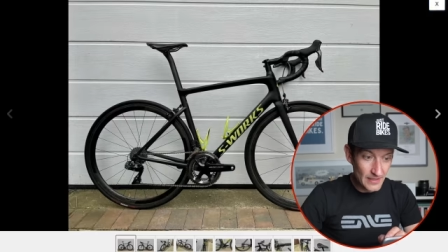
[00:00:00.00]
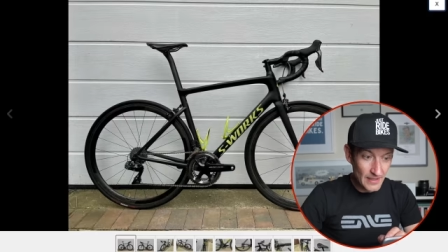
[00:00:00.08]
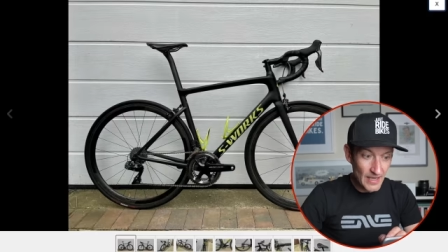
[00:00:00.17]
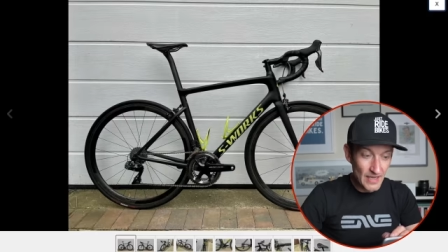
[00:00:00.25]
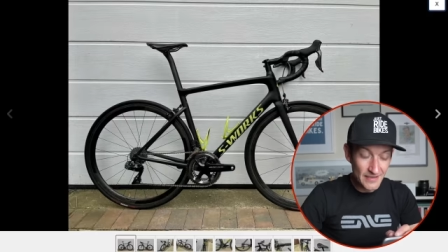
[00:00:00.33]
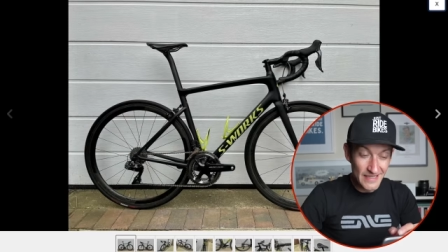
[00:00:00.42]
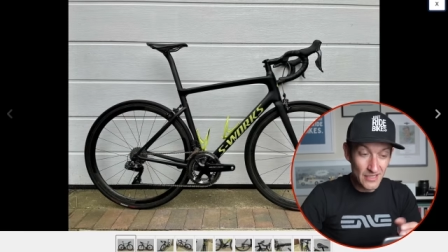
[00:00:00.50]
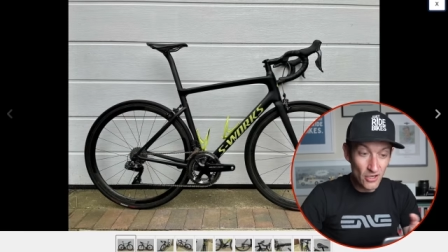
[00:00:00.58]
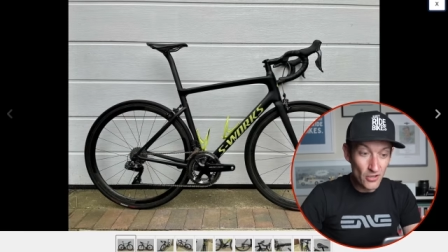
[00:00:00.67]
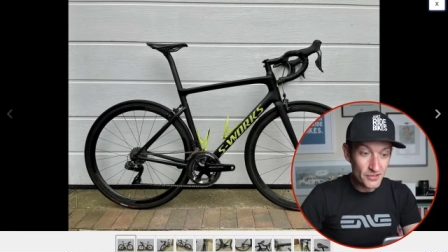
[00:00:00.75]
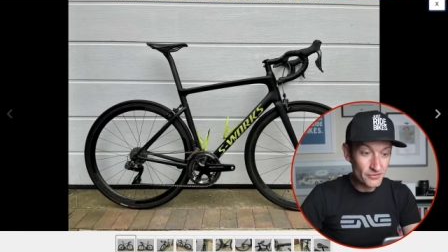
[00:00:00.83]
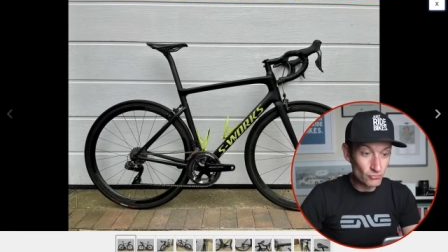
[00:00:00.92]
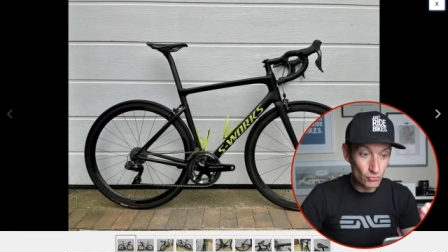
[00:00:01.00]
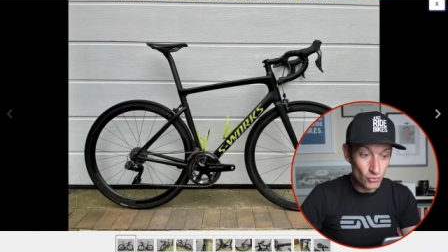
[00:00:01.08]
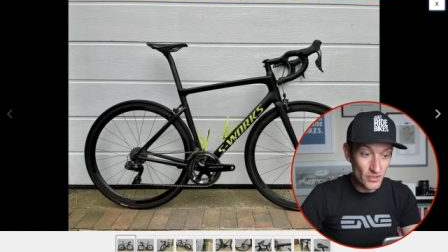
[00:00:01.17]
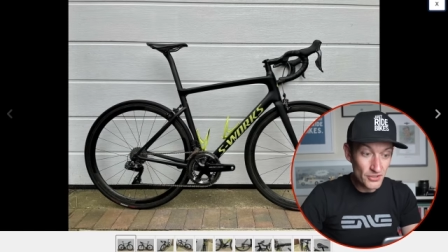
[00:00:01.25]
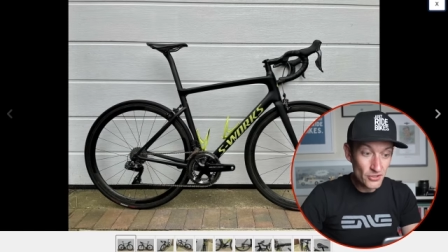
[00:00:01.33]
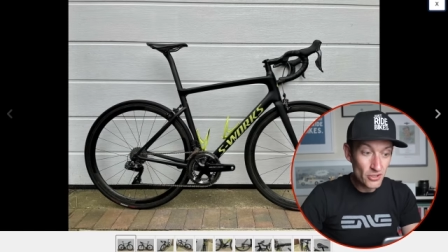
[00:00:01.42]
and it looks
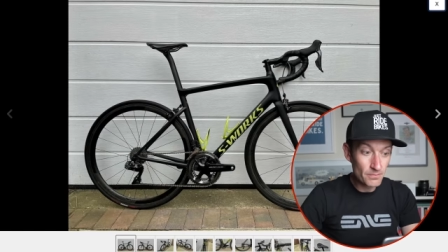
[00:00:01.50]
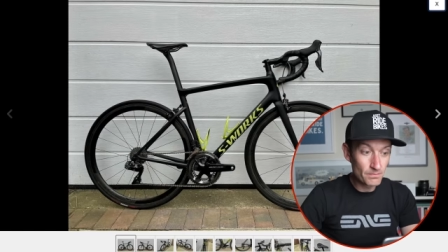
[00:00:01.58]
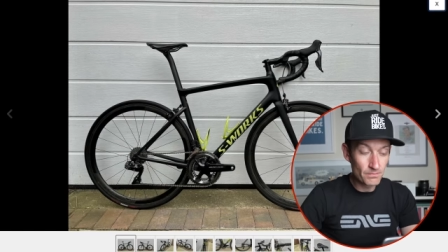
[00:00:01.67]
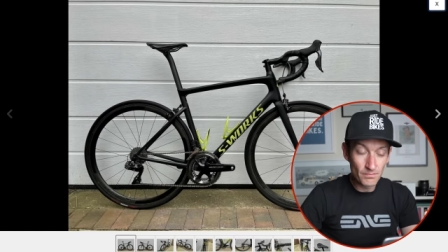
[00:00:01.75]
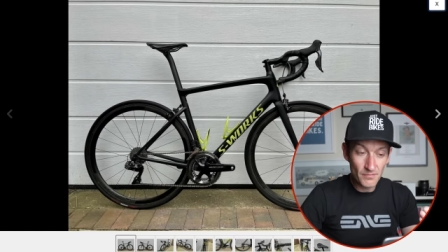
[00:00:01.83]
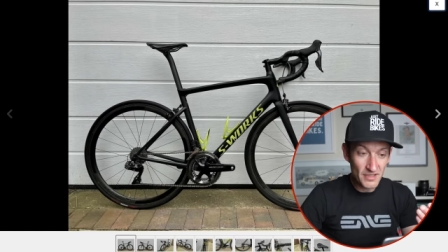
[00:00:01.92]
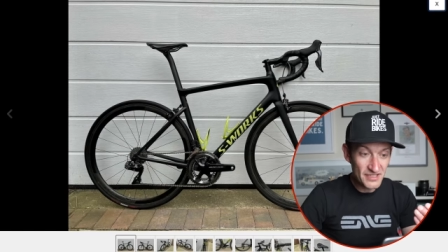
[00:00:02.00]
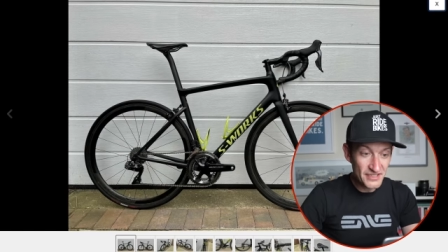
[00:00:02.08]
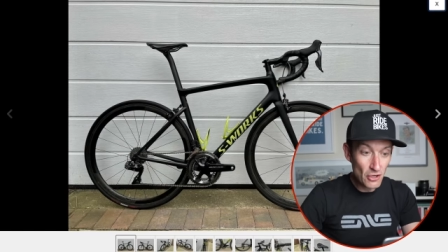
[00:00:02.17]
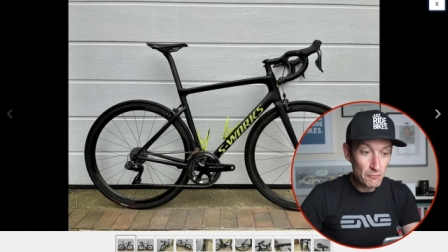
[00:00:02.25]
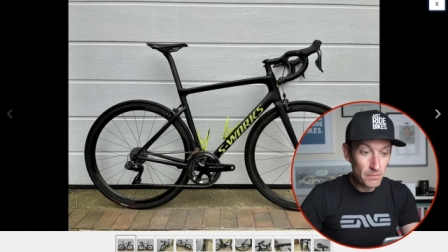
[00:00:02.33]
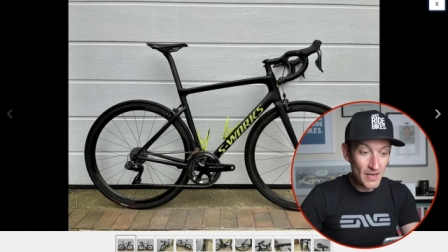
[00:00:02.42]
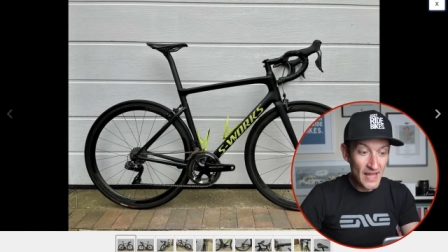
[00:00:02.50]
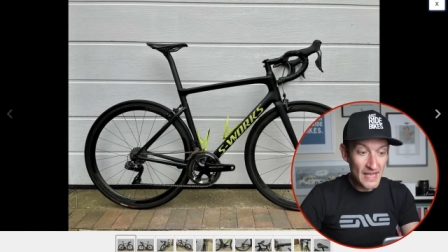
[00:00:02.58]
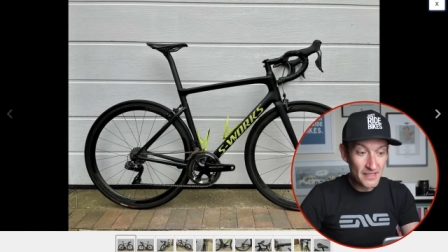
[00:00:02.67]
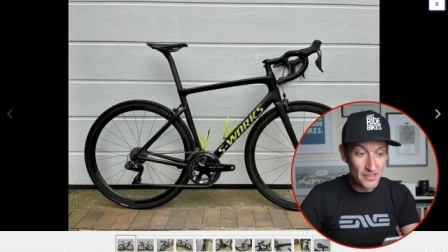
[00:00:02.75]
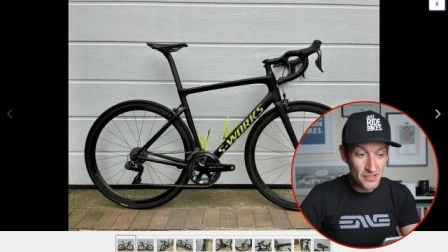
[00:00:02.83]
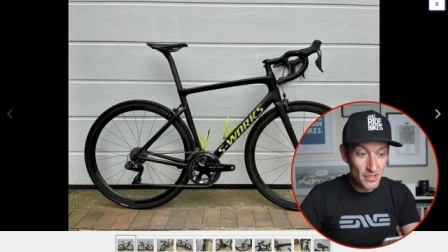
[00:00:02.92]
really good. Stealth
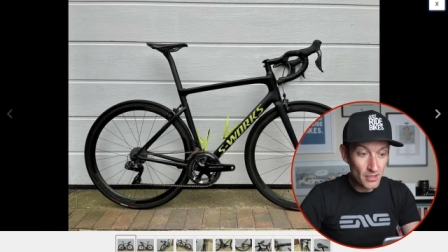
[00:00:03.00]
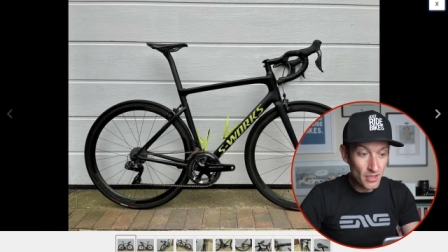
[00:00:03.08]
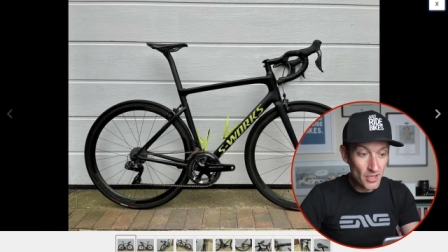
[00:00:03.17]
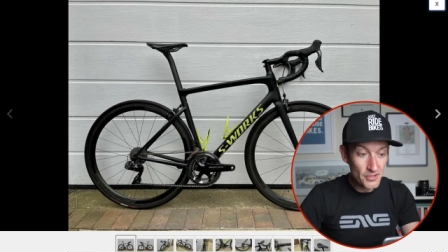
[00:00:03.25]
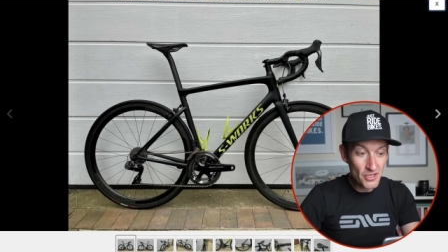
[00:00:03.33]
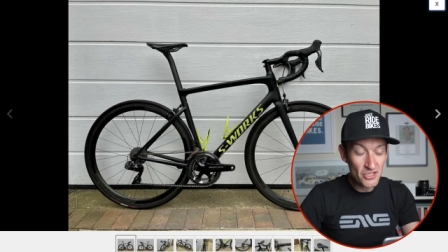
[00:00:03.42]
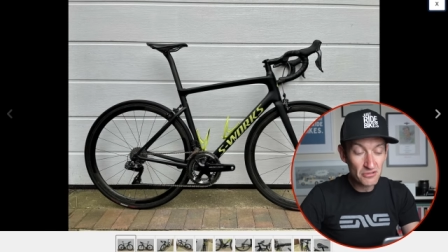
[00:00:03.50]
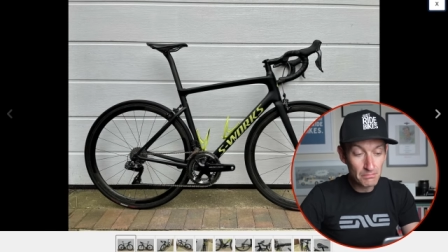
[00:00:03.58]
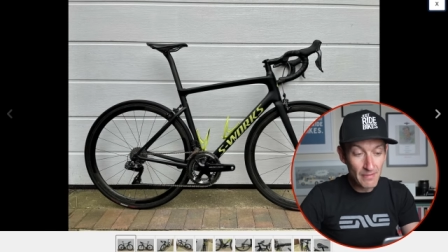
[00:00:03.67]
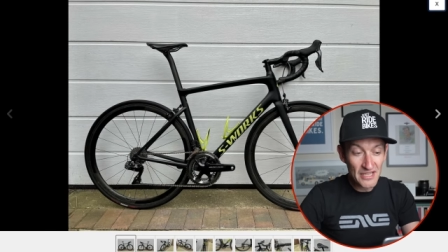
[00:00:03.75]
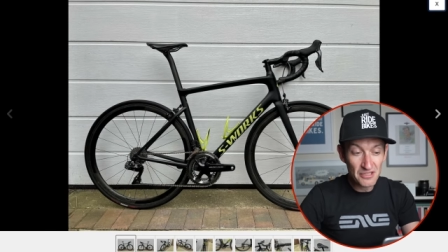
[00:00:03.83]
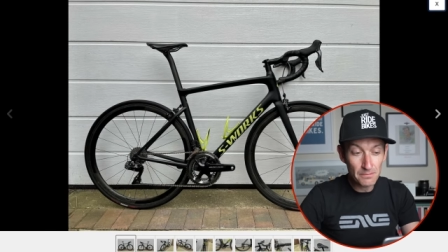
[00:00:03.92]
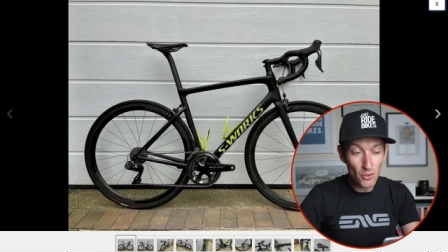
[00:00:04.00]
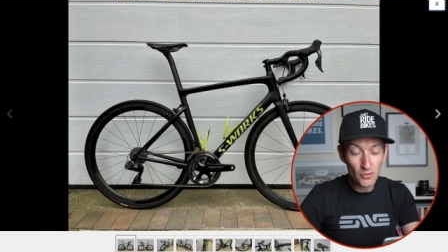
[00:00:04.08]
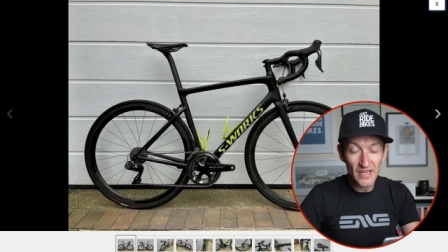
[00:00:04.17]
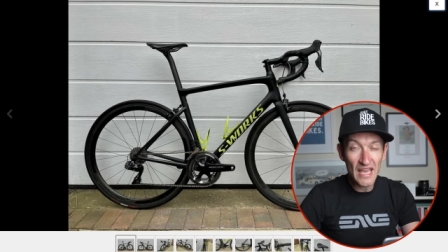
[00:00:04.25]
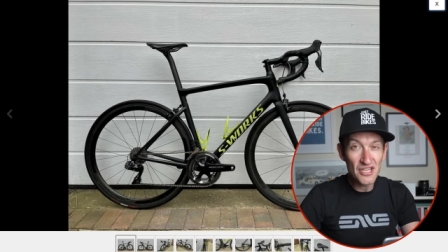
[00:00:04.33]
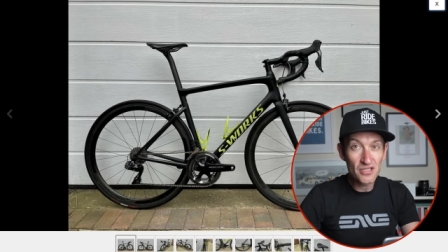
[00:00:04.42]
black, yellow logos, matching bottle
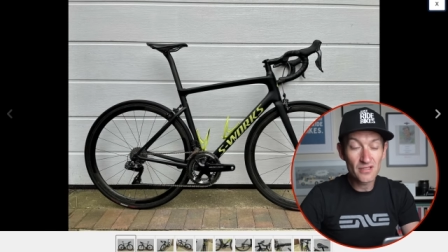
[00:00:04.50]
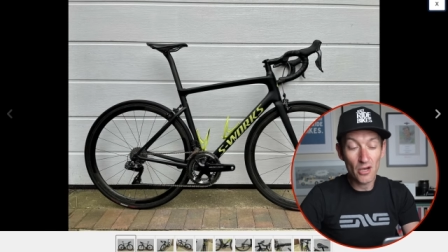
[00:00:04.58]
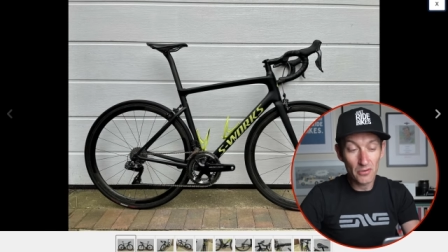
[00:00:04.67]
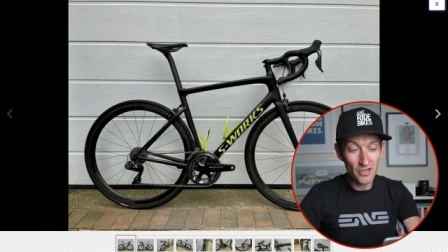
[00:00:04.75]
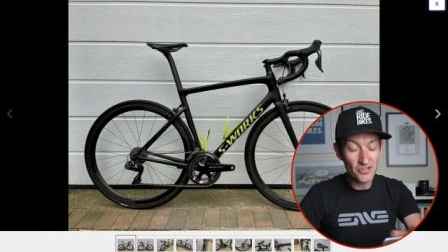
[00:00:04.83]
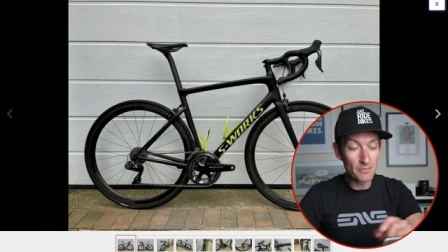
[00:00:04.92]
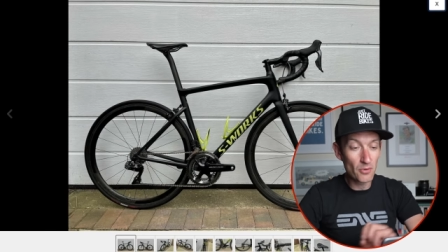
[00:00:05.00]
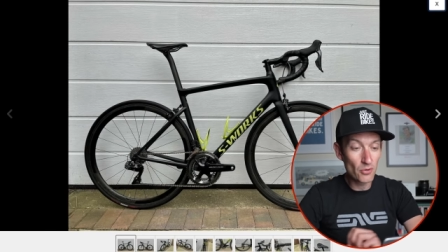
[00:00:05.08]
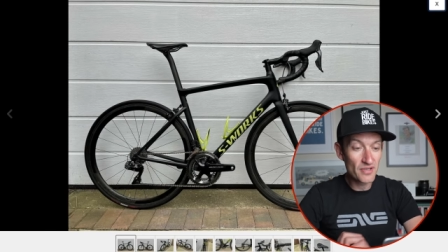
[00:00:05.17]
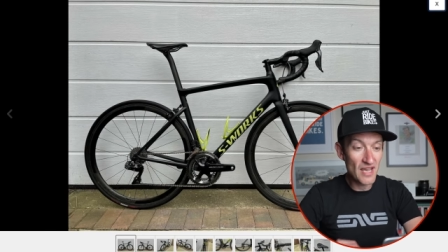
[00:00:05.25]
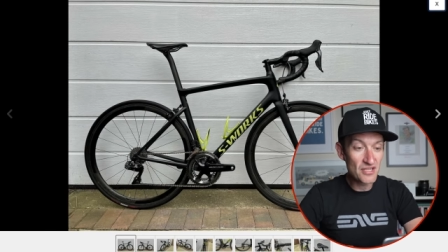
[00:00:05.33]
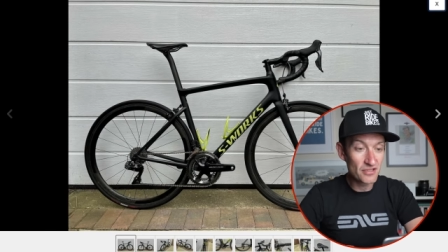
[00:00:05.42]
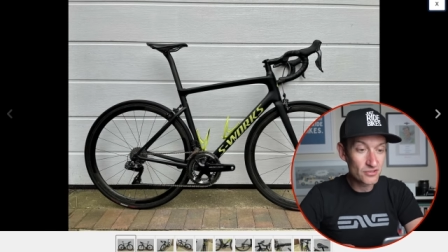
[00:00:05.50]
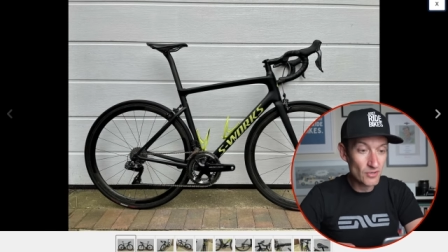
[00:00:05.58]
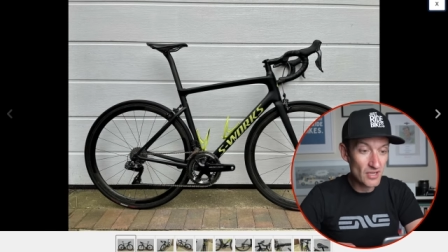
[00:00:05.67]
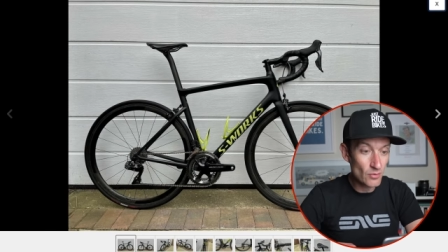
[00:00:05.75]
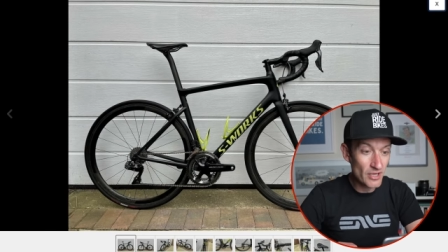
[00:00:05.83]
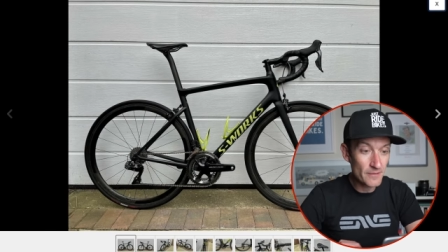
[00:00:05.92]
cages. I would lose the bottle cages
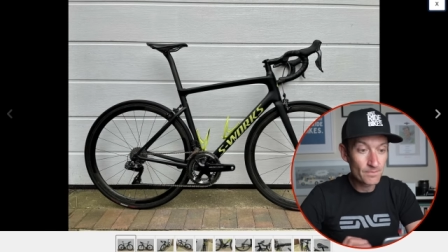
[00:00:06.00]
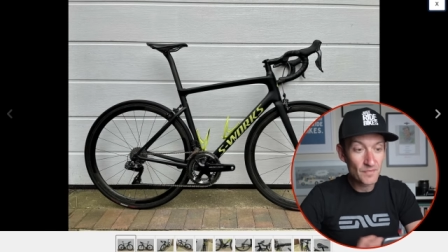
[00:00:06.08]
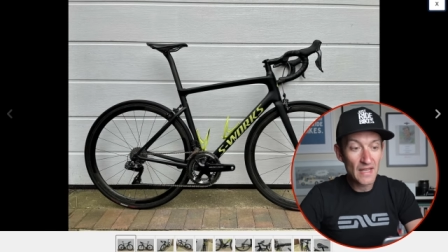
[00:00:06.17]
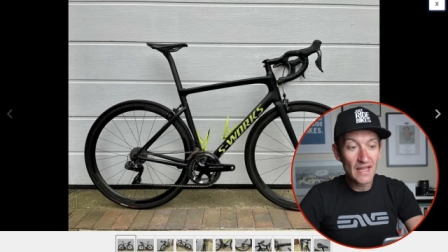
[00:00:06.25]
straight away.